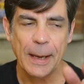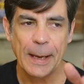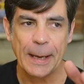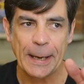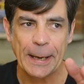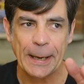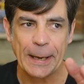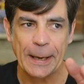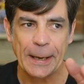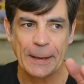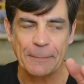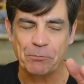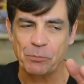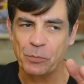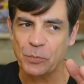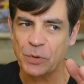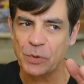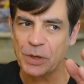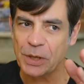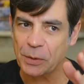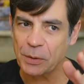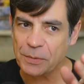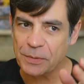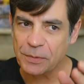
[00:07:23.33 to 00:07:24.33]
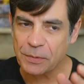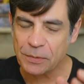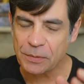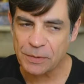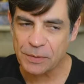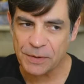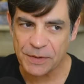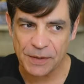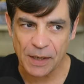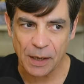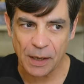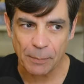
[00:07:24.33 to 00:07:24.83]
Um, you know,
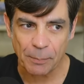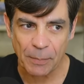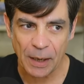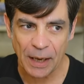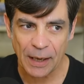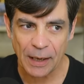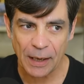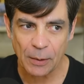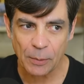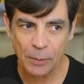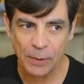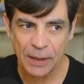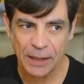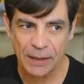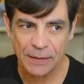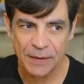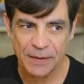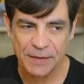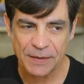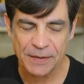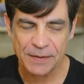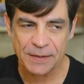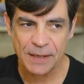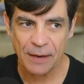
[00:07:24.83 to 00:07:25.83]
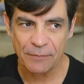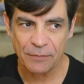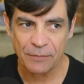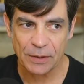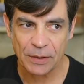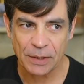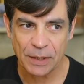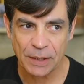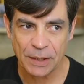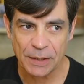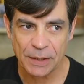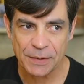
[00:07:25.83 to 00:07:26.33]
somehow in the
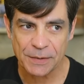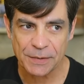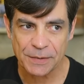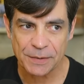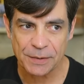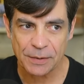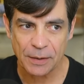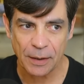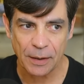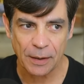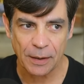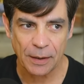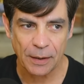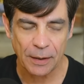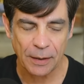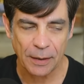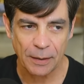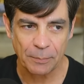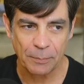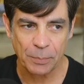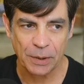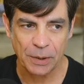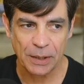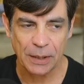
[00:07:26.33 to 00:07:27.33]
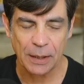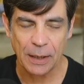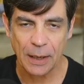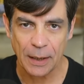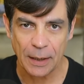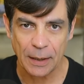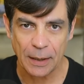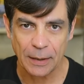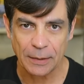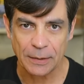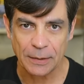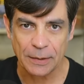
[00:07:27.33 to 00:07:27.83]
70s uh, and
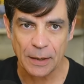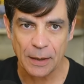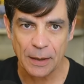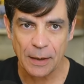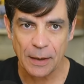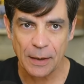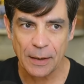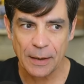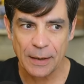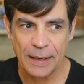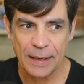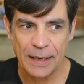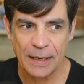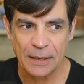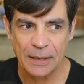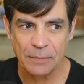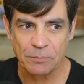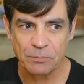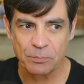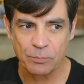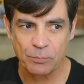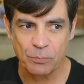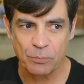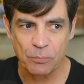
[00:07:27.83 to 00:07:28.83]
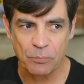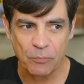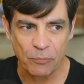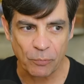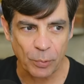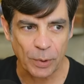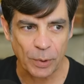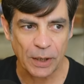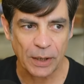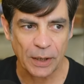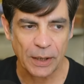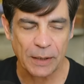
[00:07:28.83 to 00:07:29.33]
beyond, it
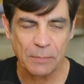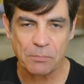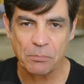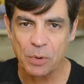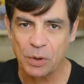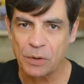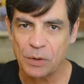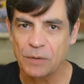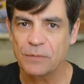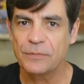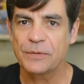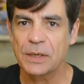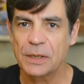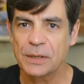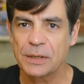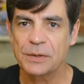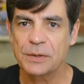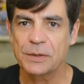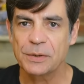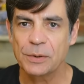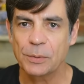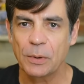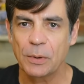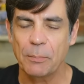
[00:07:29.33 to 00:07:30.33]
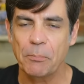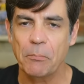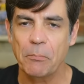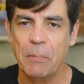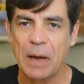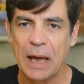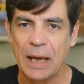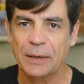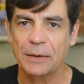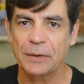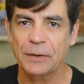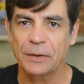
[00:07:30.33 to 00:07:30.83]
really moved into a
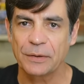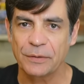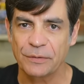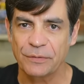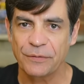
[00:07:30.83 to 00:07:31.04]
modern